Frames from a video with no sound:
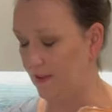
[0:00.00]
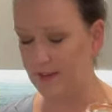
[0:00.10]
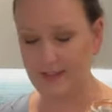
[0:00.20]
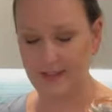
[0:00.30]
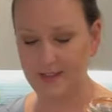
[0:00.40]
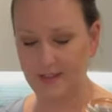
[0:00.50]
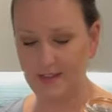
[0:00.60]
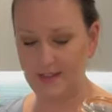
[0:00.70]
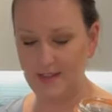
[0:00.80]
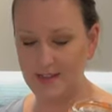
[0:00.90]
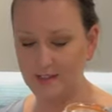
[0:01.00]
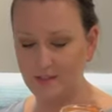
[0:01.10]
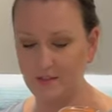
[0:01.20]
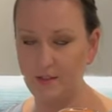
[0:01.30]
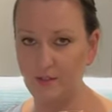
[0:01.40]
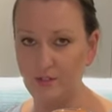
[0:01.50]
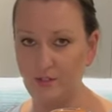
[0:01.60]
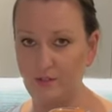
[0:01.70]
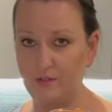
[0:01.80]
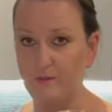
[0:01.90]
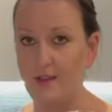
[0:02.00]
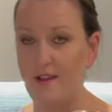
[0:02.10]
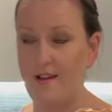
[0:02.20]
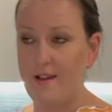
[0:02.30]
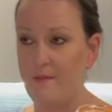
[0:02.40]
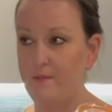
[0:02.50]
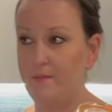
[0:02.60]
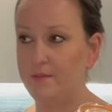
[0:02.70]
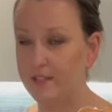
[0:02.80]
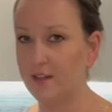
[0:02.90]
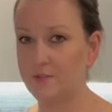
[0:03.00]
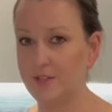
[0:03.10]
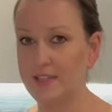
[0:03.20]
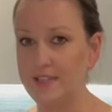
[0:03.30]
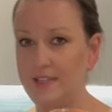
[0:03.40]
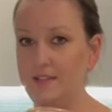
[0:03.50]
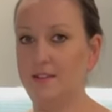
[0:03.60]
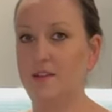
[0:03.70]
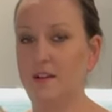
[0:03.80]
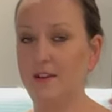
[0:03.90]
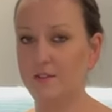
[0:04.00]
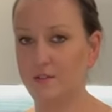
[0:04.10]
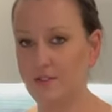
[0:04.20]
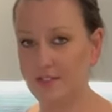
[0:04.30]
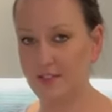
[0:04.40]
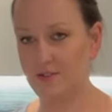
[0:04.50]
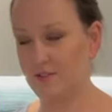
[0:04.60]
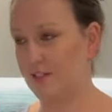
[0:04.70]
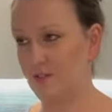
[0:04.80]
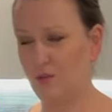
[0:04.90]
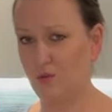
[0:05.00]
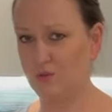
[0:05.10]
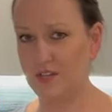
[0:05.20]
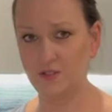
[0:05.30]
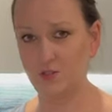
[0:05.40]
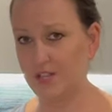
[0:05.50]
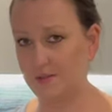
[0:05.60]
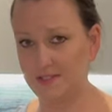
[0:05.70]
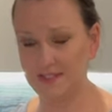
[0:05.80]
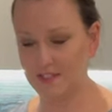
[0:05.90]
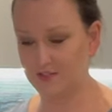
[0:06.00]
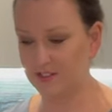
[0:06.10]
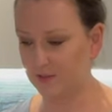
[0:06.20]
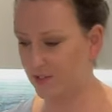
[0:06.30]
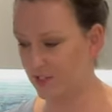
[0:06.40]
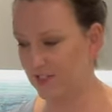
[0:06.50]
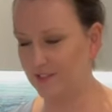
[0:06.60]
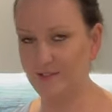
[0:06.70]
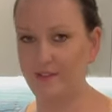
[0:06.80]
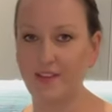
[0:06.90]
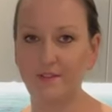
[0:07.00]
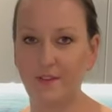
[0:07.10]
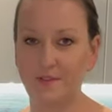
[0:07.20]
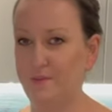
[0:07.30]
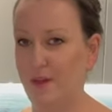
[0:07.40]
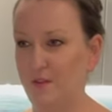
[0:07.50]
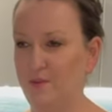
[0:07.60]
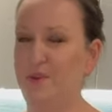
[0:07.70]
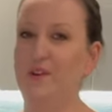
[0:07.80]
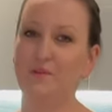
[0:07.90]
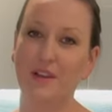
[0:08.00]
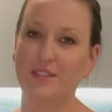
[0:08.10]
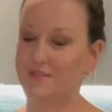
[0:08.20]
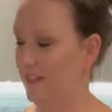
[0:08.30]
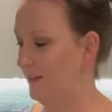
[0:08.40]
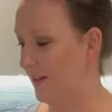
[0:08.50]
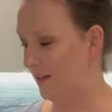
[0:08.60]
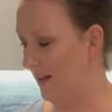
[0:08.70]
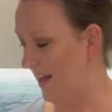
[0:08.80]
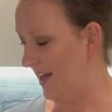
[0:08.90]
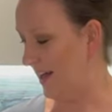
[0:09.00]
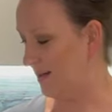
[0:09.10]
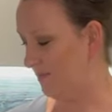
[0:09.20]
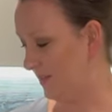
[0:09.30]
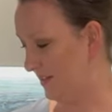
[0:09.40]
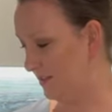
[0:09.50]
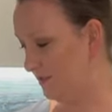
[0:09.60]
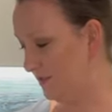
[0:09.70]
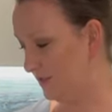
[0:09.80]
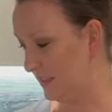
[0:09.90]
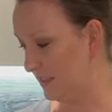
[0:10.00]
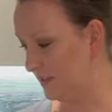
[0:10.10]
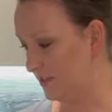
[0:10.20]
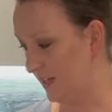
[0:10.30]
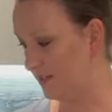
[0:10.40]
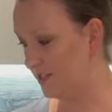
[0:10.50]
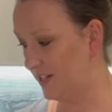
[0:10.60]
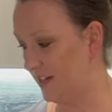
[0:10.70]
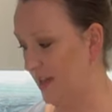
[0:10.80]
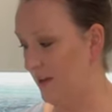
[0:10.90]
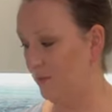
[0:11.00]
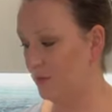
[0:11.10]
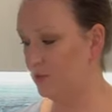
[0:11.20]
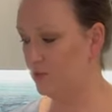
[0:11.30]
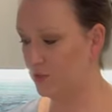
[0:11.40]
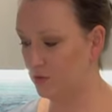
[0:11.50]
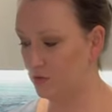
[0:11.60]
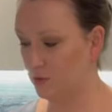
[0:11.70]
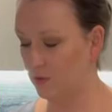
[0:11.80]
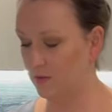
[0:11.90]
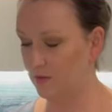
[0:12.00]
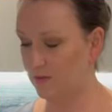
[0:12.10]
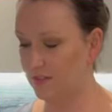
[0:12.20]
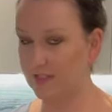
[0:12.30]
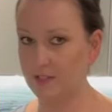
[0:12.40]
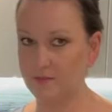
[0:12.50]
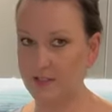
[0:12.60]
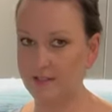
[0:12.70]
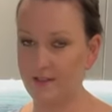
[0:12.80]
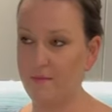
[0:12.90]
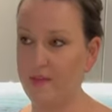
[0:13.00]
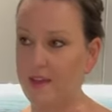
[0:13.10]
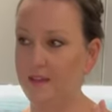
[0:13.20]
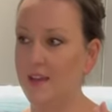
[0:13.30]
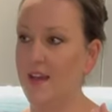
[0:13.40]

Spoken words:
like anything that you do, dehydrating, I've got the dehydrating old Andrew James dehydrating machine, it's only like £50, but it works really well. I don't feel the need to change it. When you do dehydrate something,